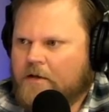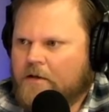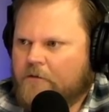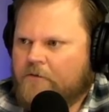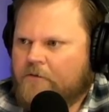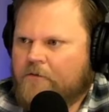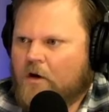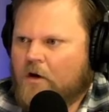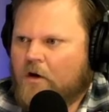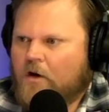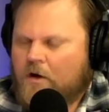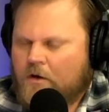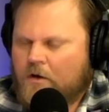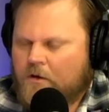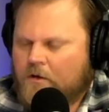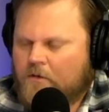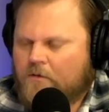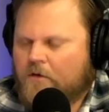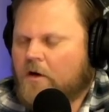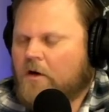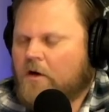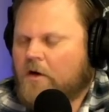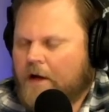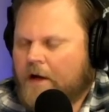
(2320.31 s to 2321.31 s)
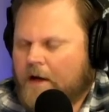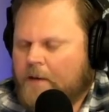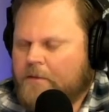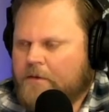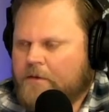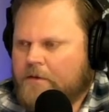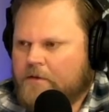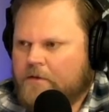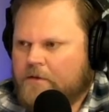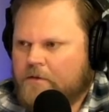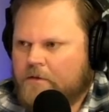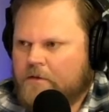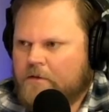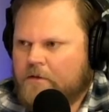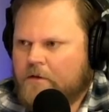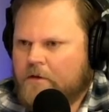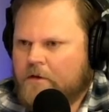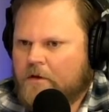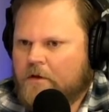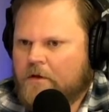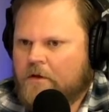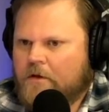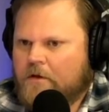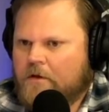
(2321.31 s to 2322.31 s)
The mm. fall, the fall happened.
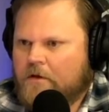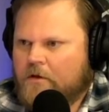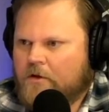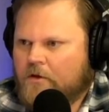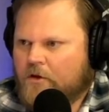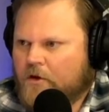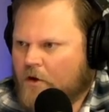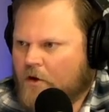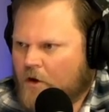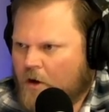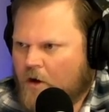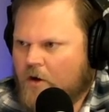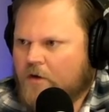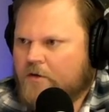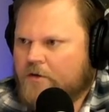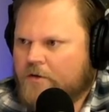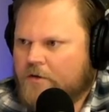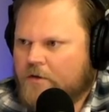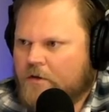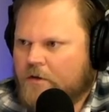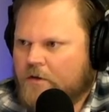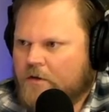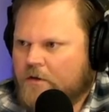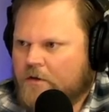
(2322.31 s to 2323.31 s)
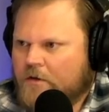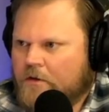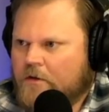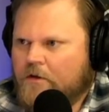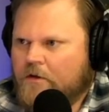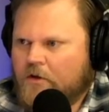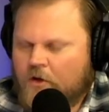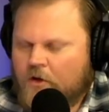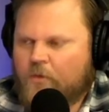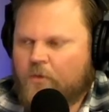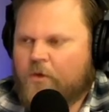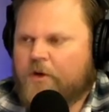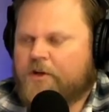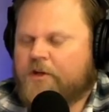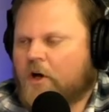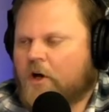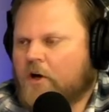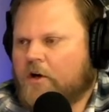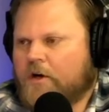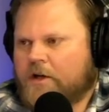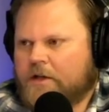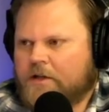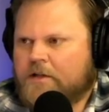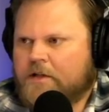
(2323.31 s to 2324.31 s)
You're cursed. You're
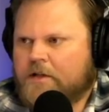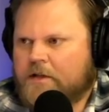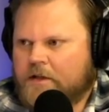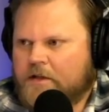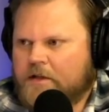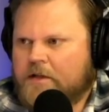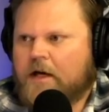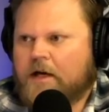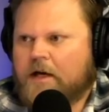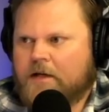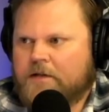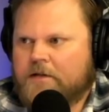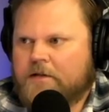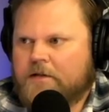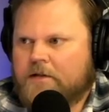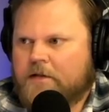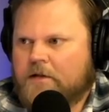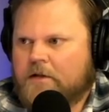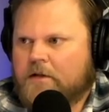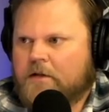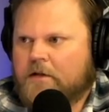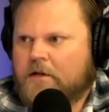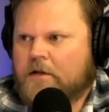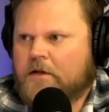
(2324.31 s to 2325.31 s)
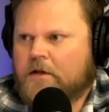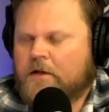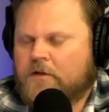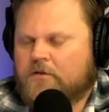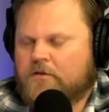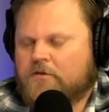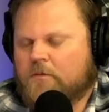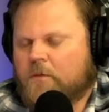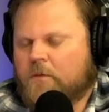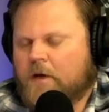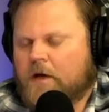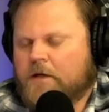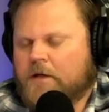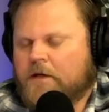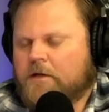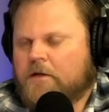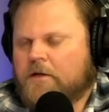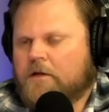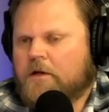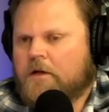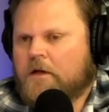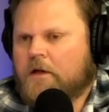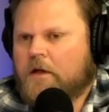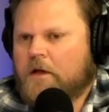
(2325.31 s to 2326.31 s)
returning to the dust. He's reminding
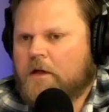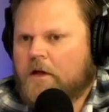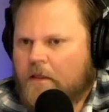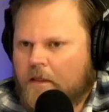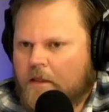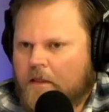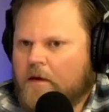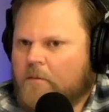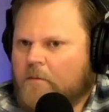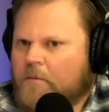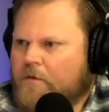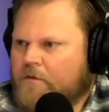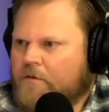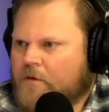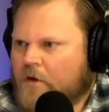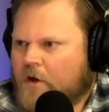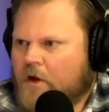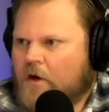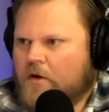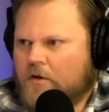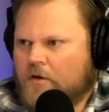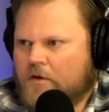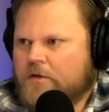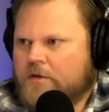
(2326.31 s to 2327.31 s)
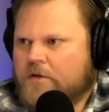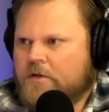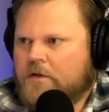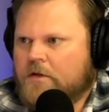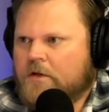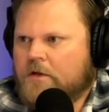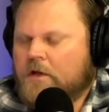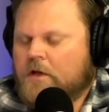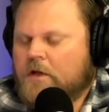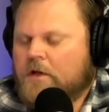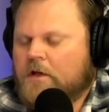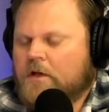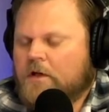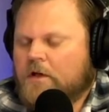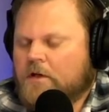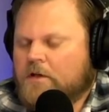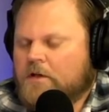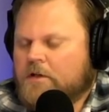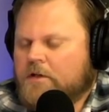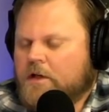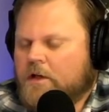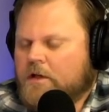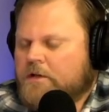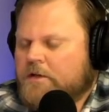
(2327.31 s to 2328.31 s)
them of the curse mm. at
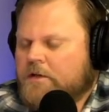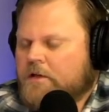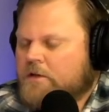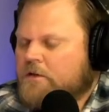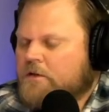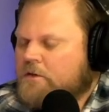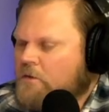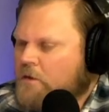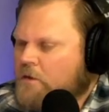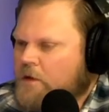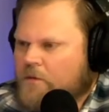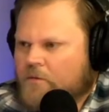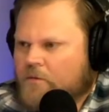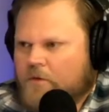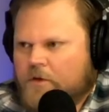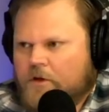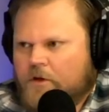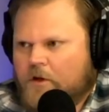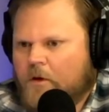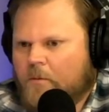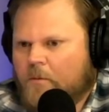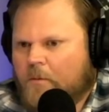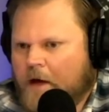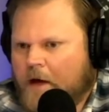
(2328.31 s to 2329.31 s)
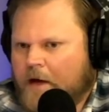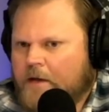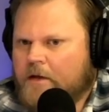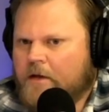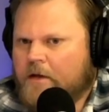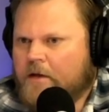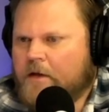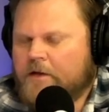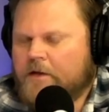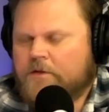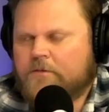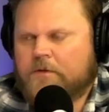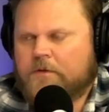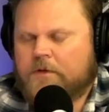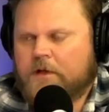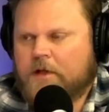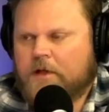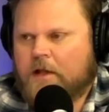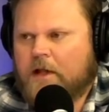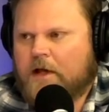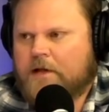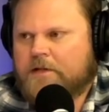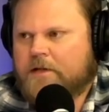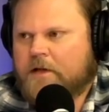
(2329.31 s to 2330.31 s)
Genesis three. When you go back there, that's what the
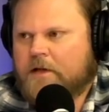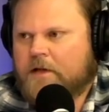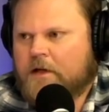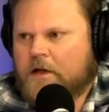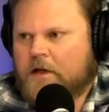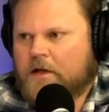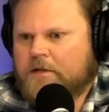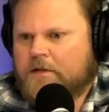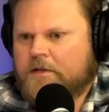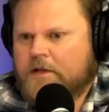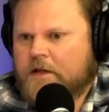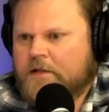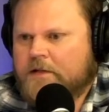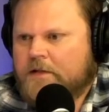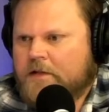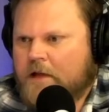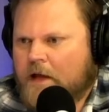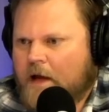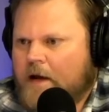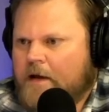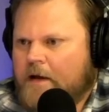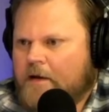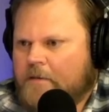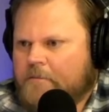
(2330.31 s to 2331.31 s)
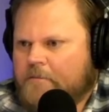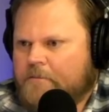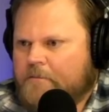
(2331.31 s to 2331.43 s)
last thing God says to Adam.